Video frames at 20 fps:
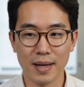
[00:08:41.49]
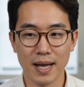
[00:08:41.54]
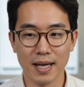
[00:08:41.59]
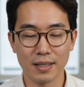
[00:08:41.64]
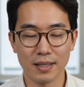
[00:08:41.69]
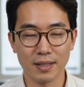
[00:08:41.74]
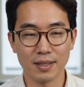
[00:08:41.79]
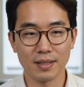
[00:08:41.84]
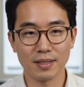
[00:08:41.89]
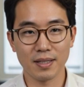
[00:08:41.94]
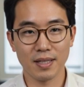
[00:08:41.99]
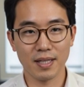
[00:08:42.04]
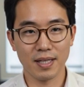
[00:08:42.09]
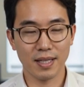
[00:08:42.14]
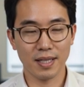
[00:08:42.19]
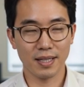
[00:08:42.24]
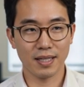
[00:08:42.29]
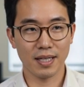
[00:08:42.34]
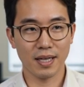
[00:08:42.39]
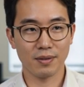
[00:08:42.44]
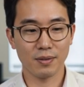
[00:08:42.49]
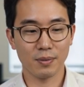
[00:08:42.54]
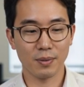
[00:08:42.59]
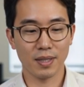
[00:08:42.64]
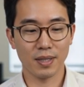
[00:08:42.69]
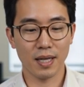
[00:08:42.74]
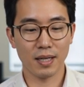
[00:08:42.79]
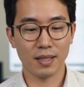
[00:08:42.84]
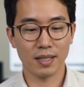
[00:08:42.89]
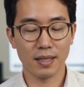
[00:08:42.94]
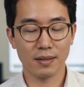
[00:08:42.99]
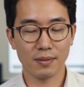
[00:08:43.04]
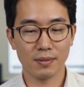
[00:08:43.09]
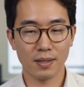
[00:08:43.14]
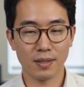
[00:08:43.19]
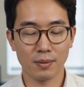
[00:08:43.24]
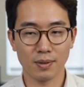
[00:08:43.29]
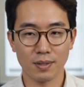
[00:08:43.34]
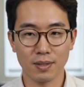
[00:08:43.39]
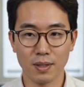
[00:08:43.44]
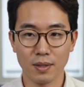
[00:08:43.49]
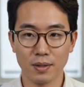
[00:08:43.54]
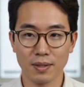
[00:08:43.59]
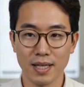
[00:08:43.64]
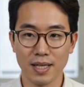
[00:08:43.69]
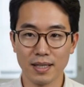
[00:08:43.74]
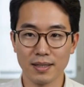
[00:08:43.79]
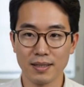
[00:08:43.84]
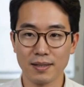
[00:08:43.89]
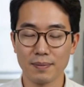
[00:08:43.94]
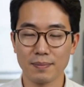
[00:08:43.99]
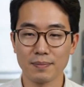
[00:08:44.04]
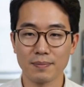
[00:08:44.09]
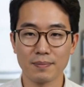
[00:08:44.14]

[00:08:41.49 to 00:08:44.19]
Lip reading: matters, even without a confirmed result yet.